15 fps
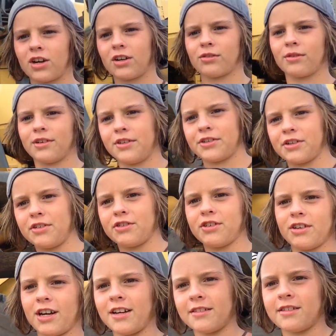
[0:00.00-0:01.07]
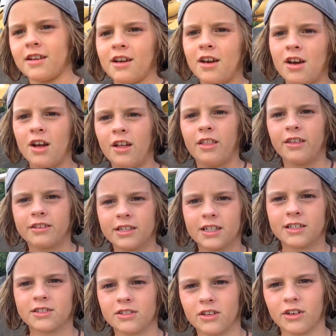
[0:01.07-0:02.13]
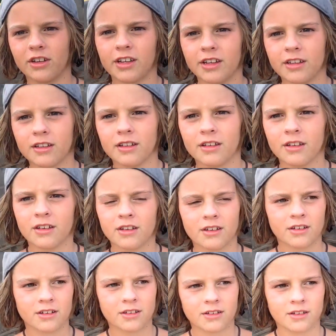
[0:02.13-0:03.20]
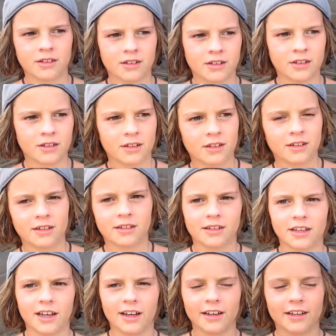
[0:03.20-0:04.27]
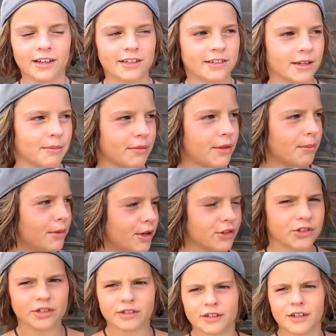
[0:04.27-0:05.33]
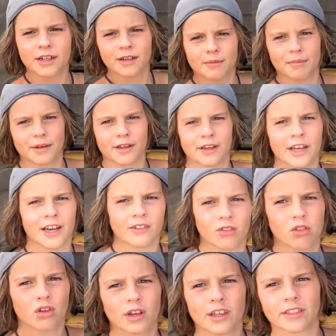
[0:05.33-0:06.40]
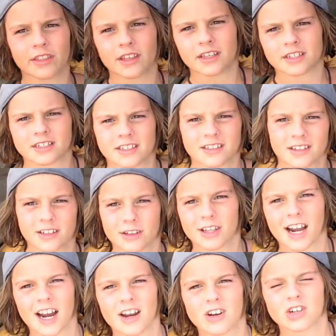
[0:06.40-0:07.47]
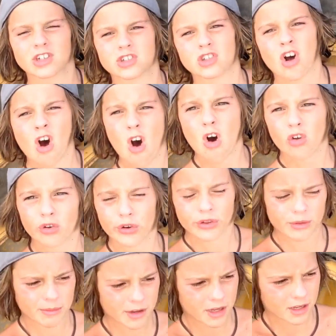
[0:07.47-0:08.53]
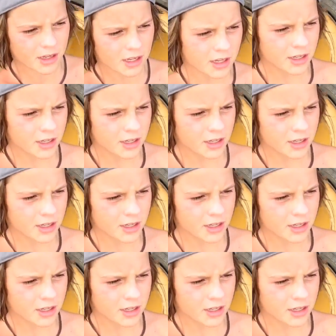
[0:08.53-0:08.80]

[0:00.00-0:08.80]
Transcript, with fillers: I just want to show you guys. This thing is literally. It's the size of the midget. Yeah, I guess I'm the midget. But yeah, look at this. The tire is taller than me.